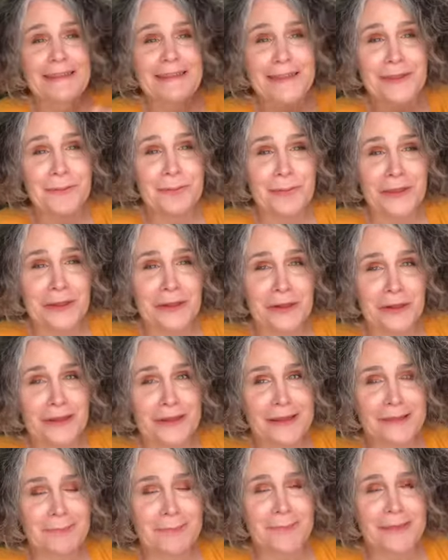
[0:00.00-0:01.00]
the middle,
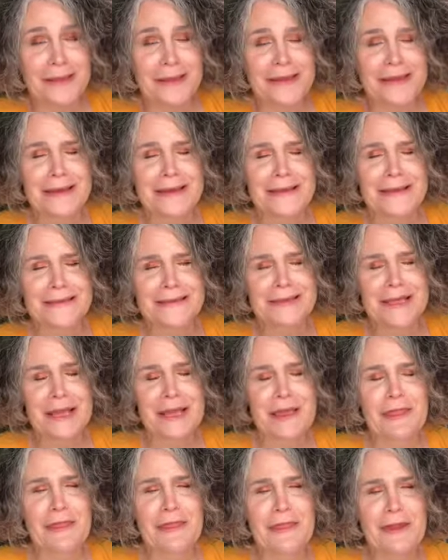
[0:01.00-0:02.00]
because
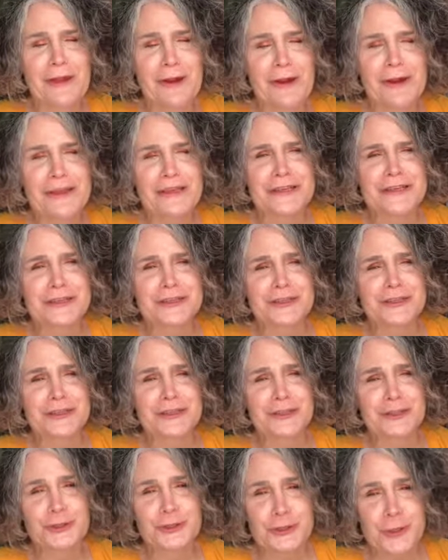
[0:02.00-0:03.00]
there is
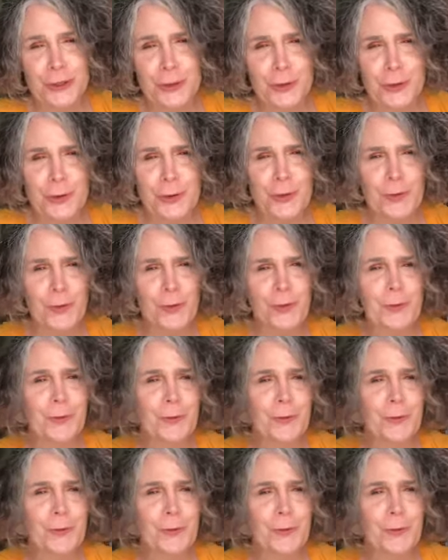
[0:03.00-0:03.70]
so